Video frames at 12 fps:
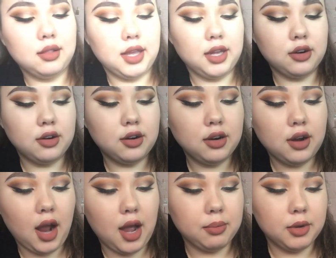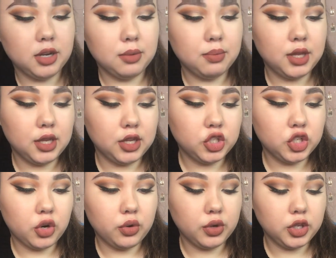later I'm gonna be
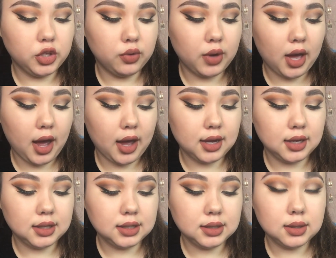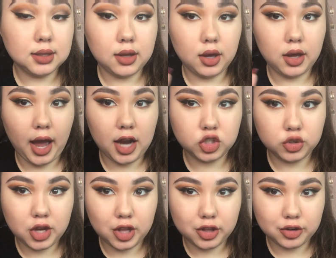showing you guys the actual
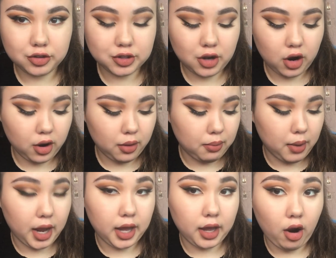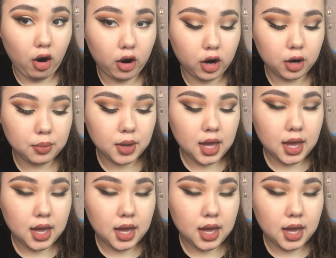colors on my arm